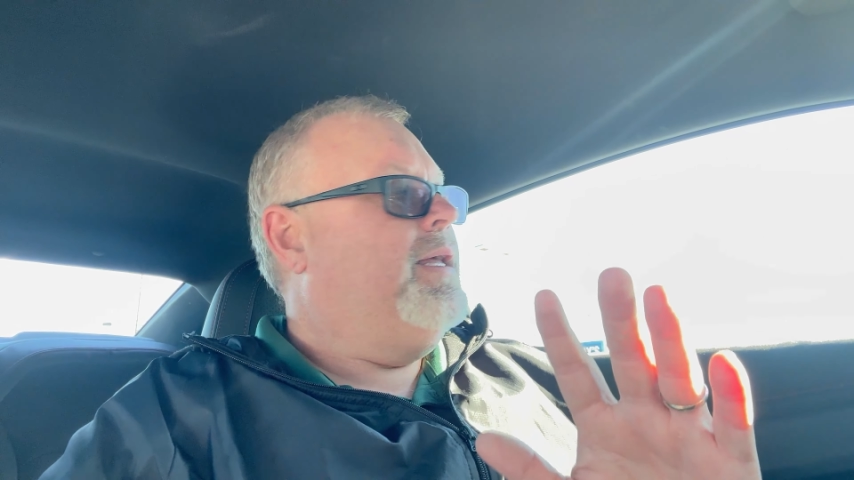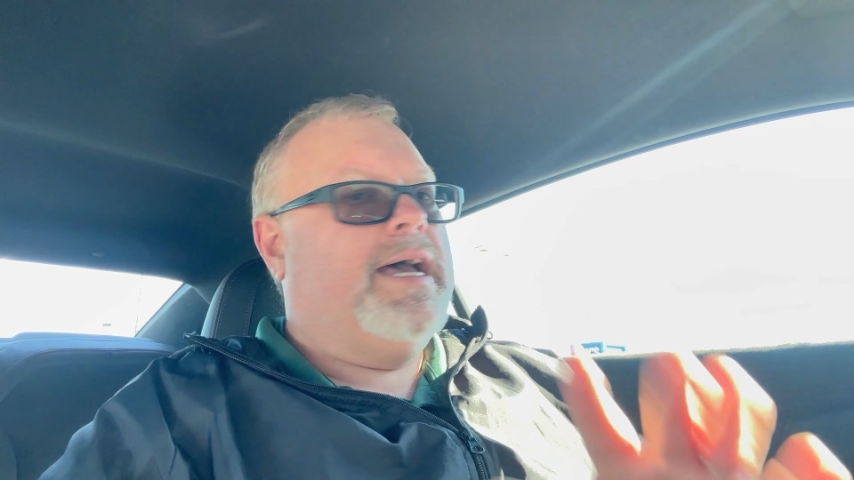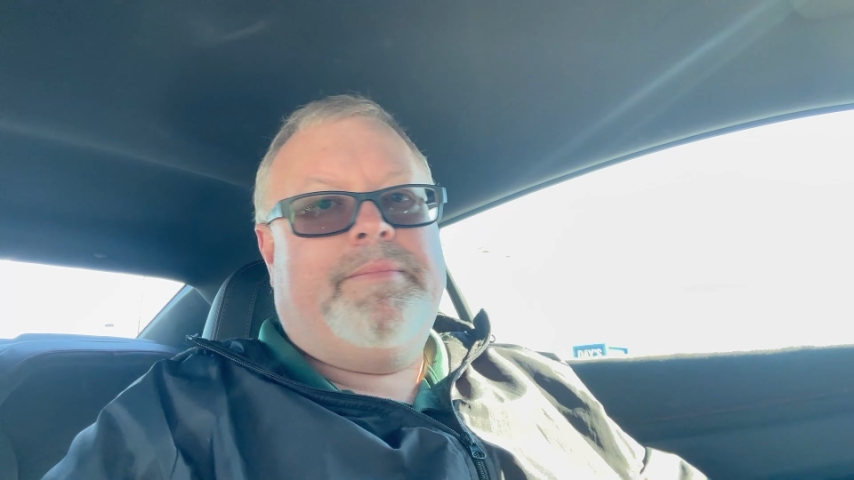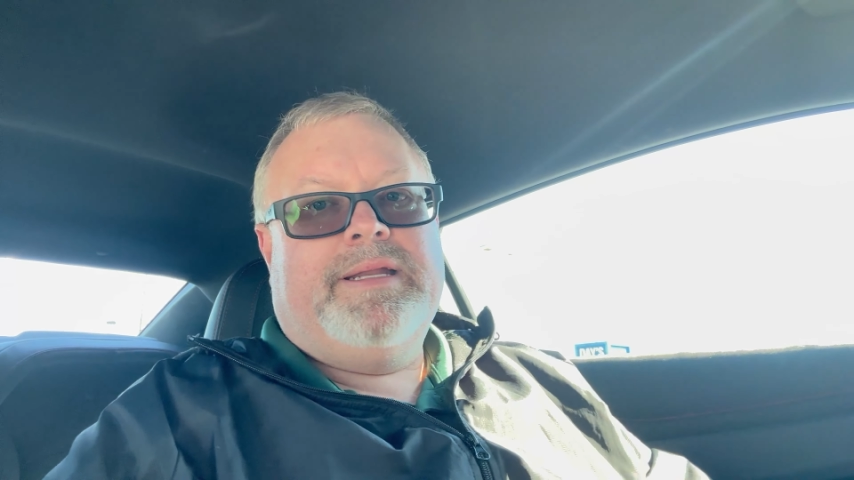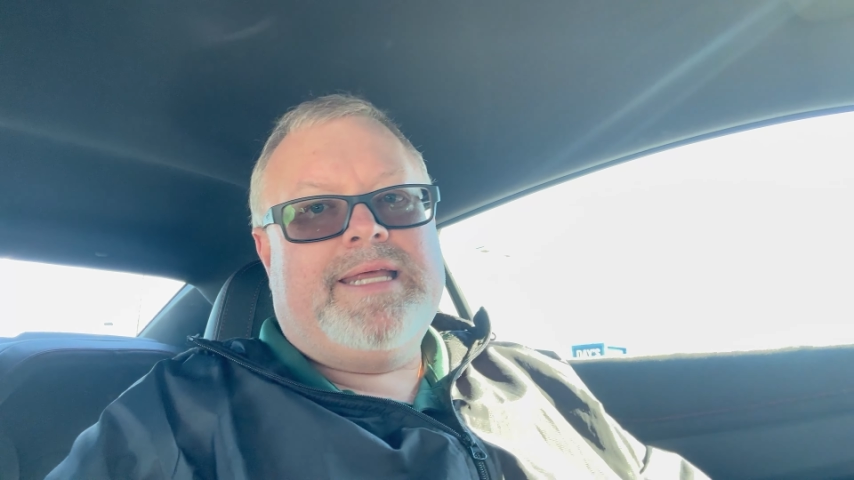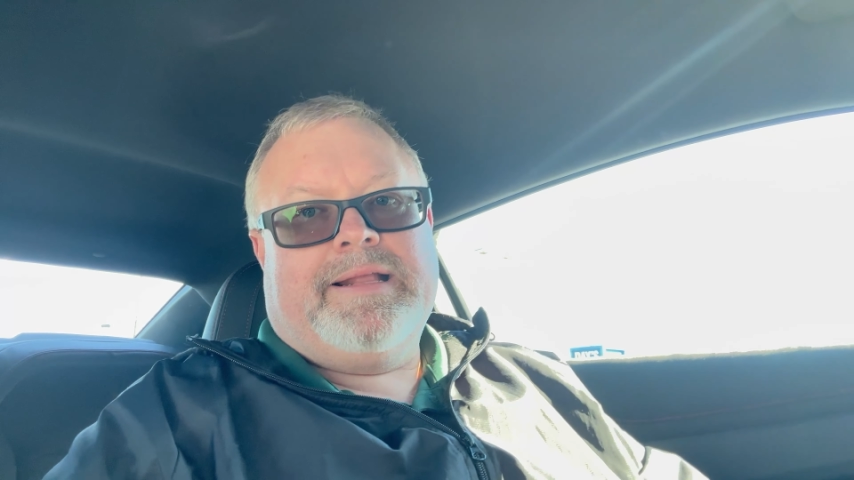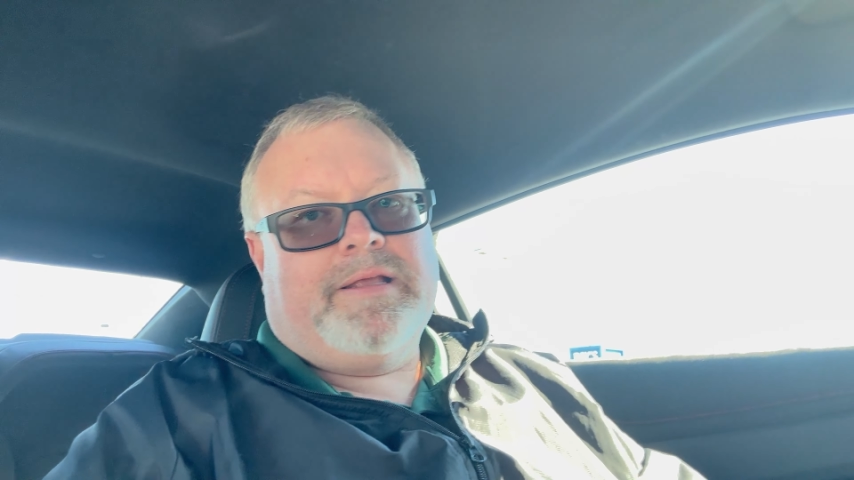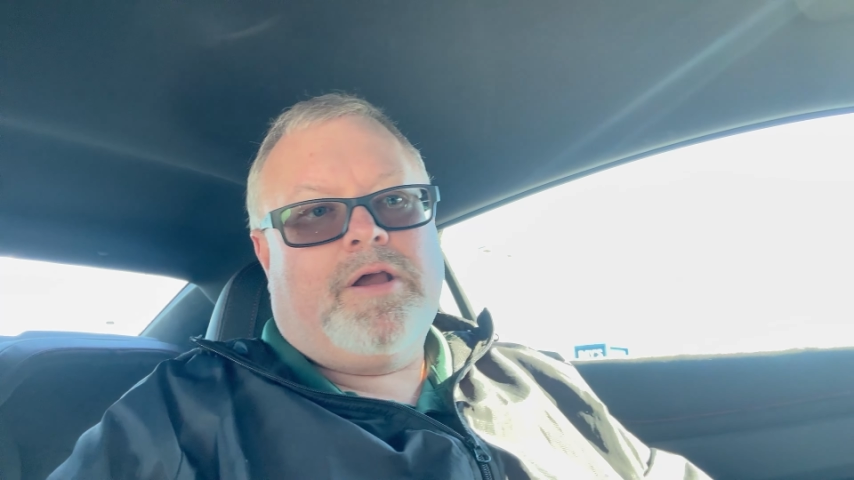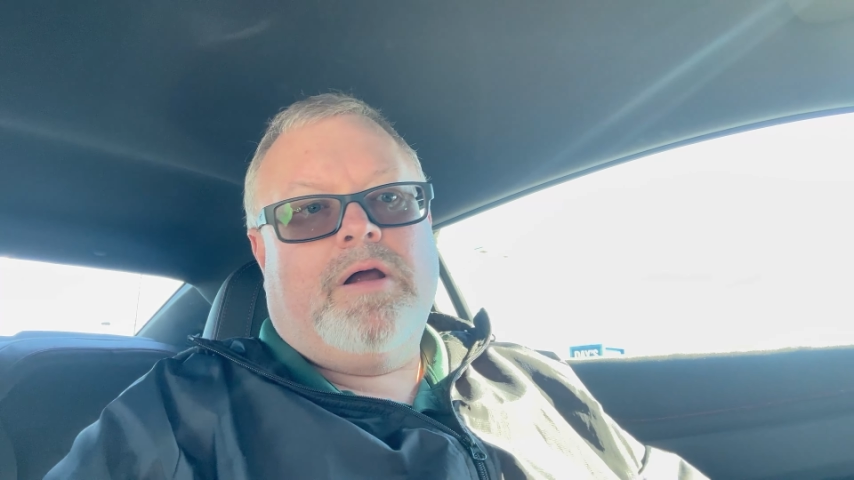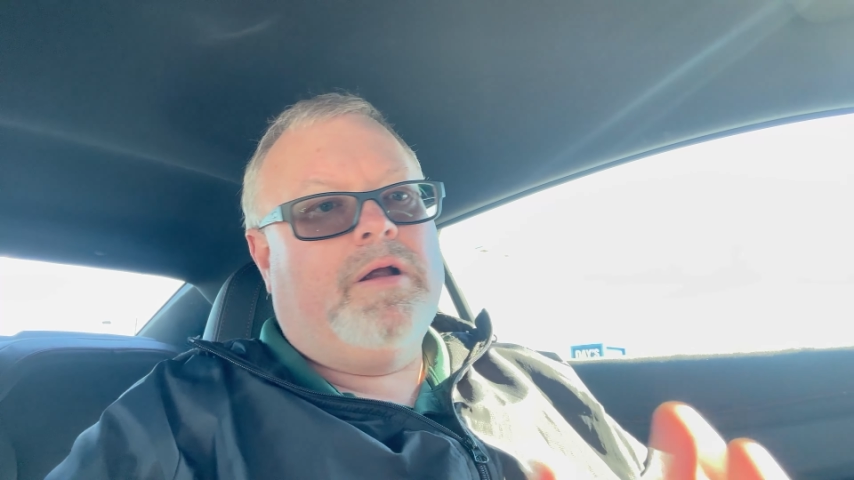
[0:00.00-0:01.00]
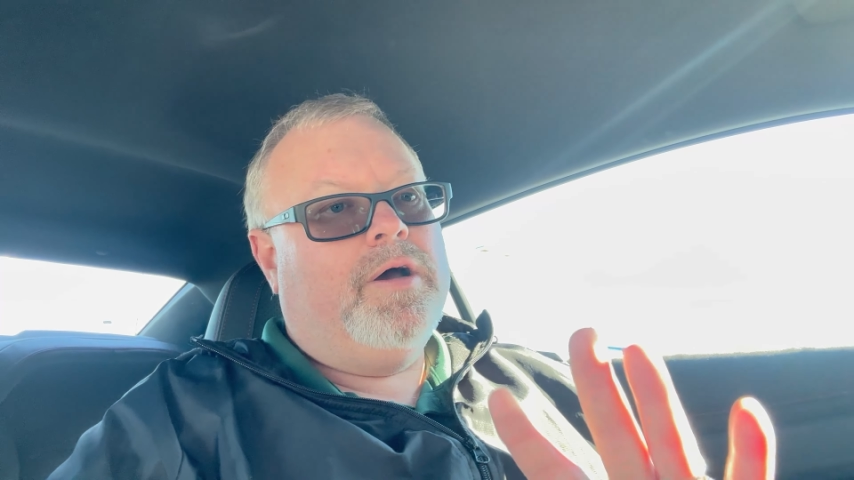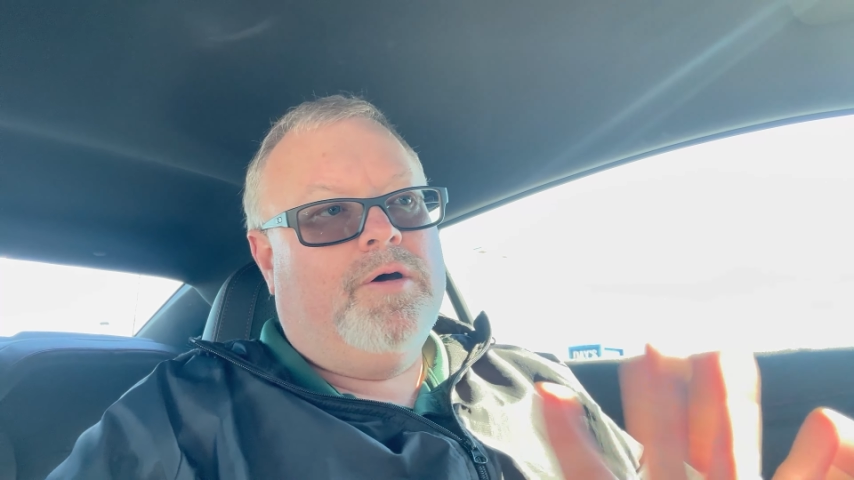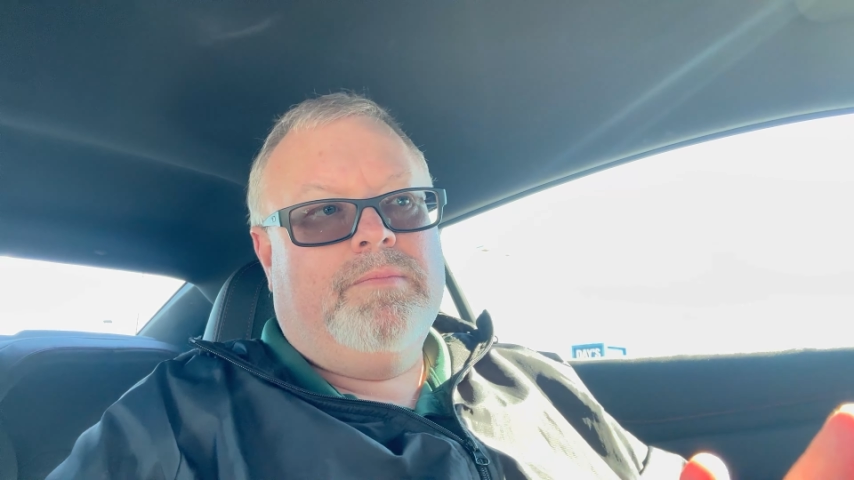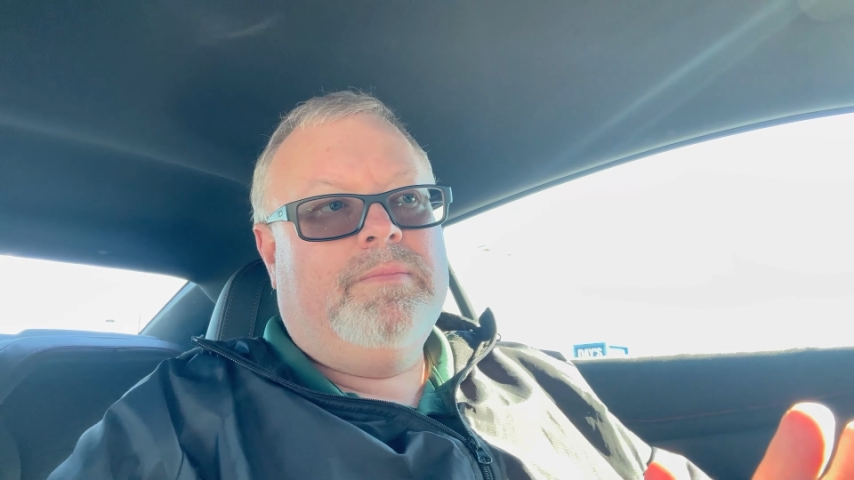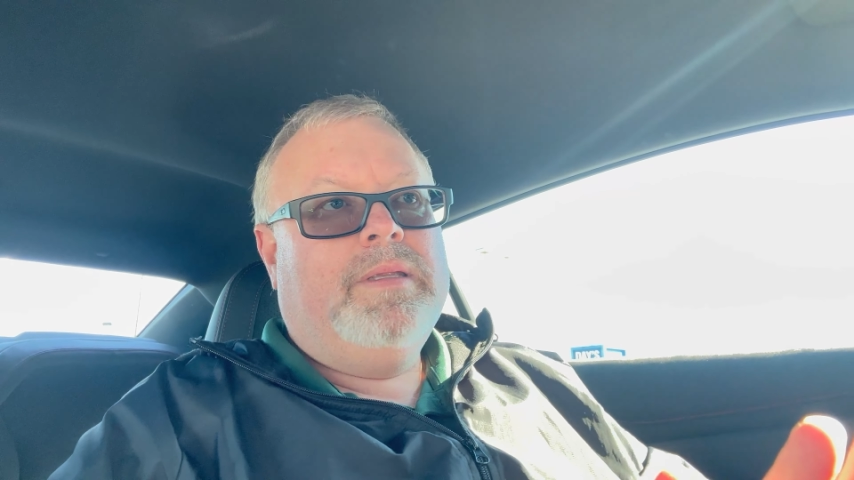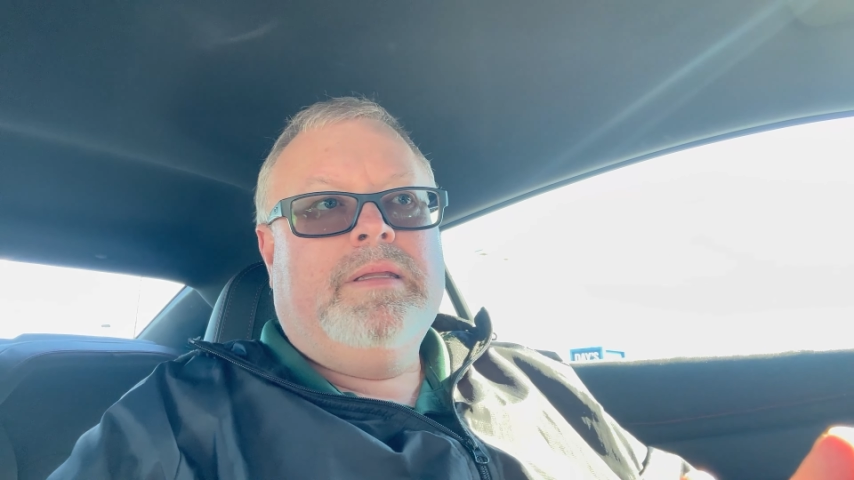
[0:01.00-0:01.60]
I'm going to take the car home,